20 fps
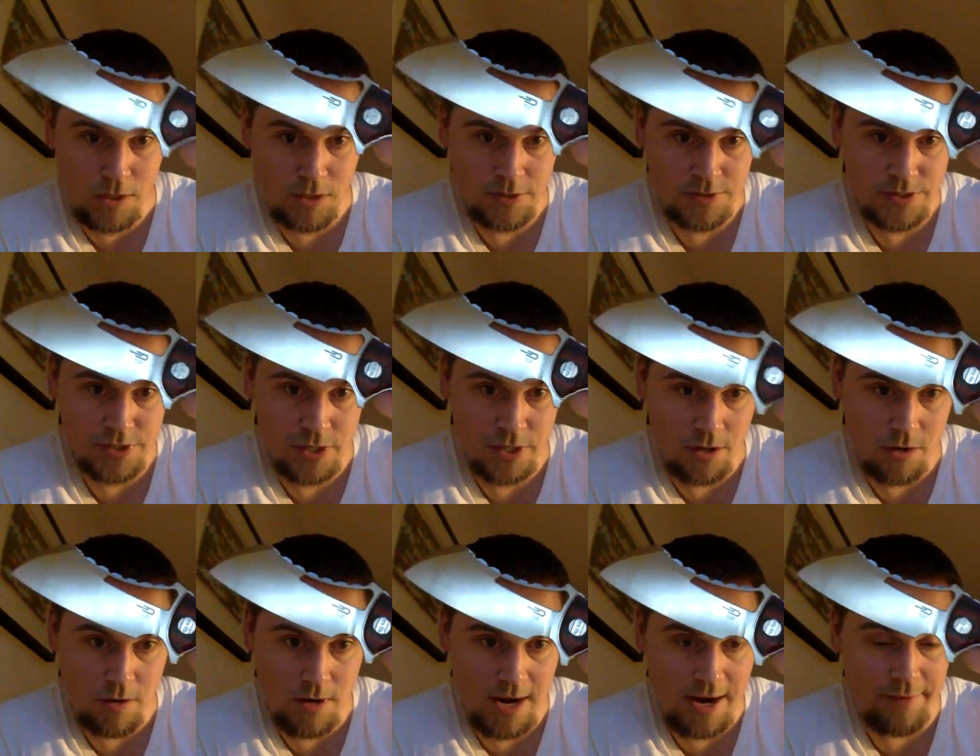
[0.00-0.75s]

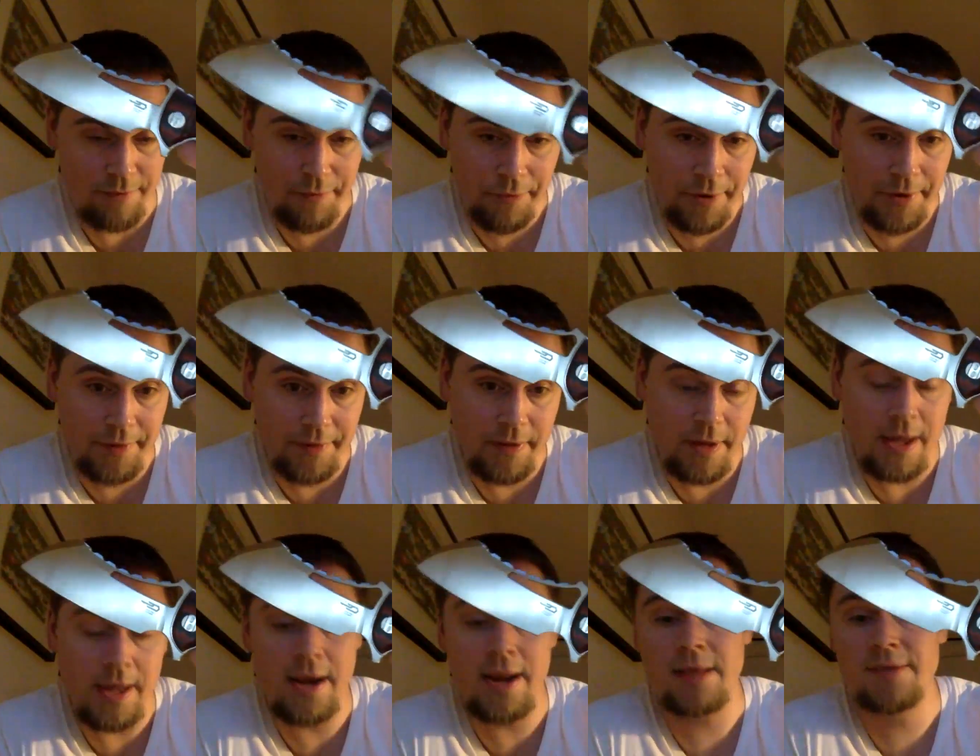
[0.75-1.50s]
So
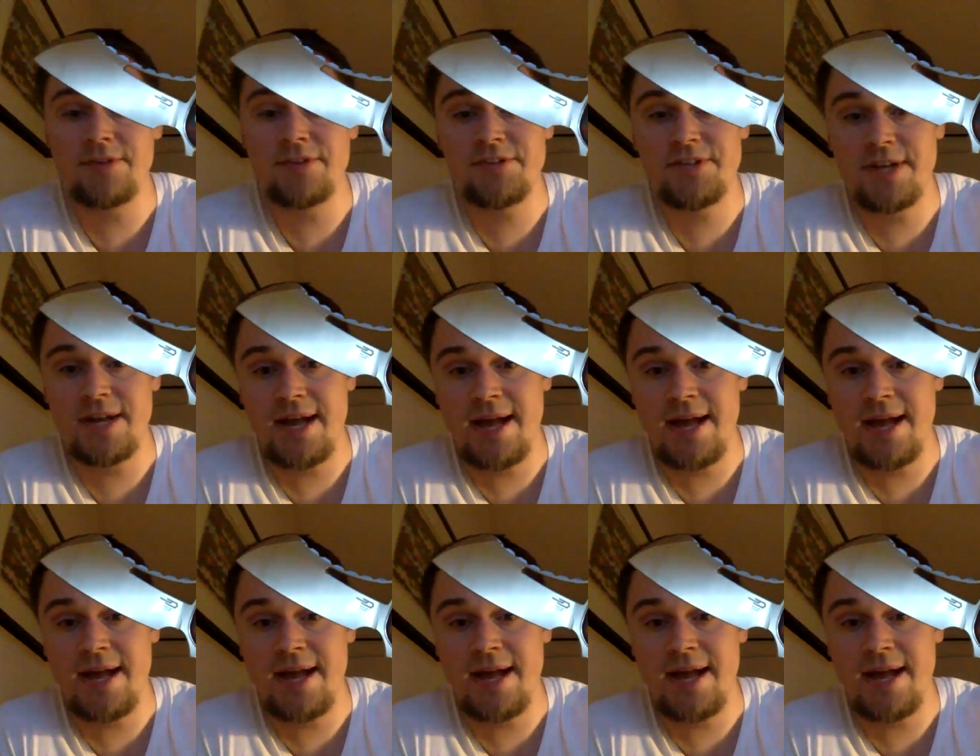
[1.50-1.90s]
and as I said,